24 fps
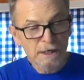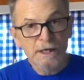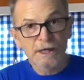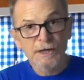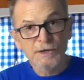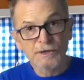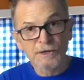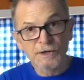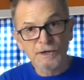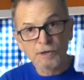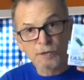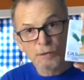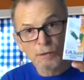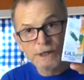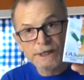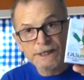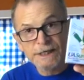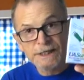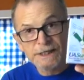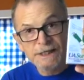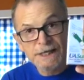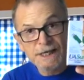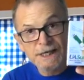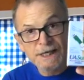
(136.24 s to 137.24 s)
the
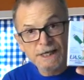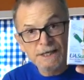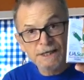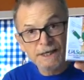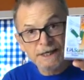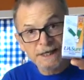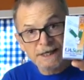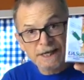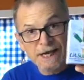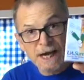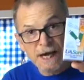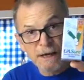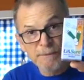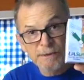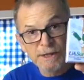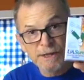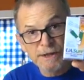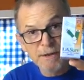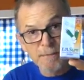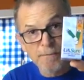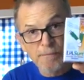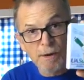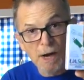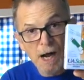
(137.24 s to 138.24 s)
green key that came in
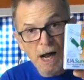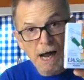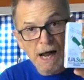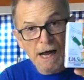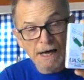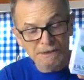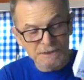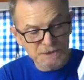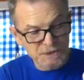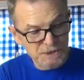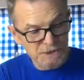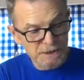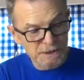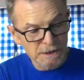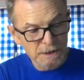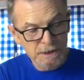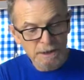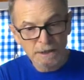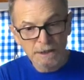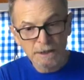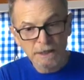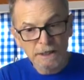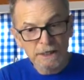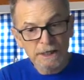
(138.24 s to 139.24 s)
the box
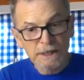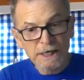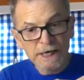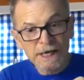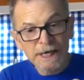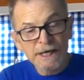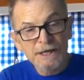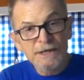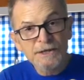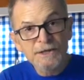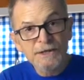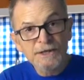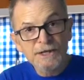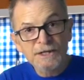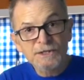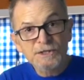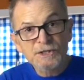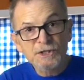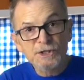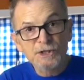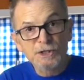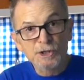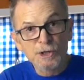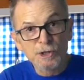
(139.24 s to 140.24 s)
in
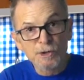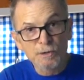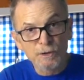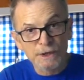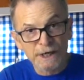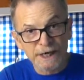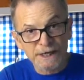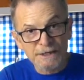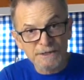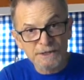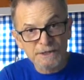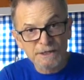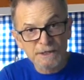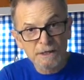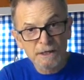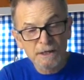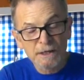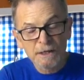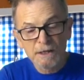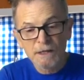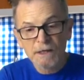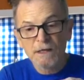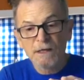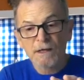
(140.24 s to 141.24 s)
this unit.
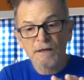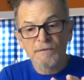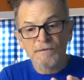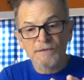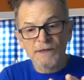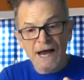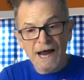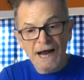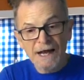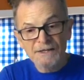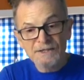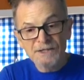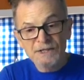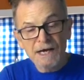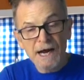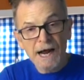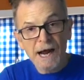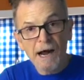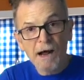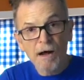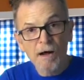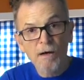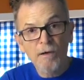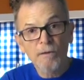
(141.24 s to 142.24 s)
That's
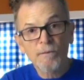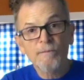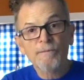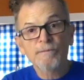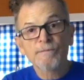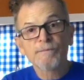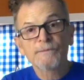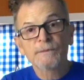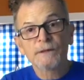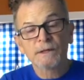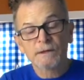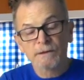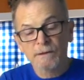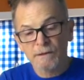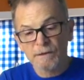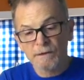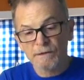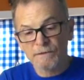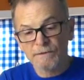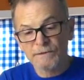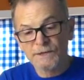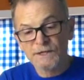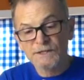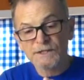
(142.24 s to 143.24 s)
how
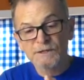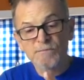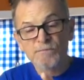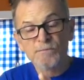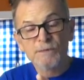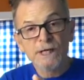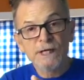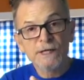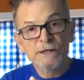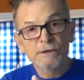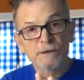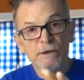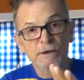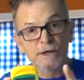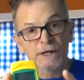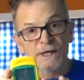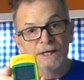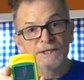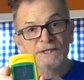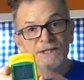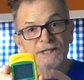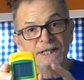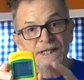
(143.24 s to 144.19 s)
this meter is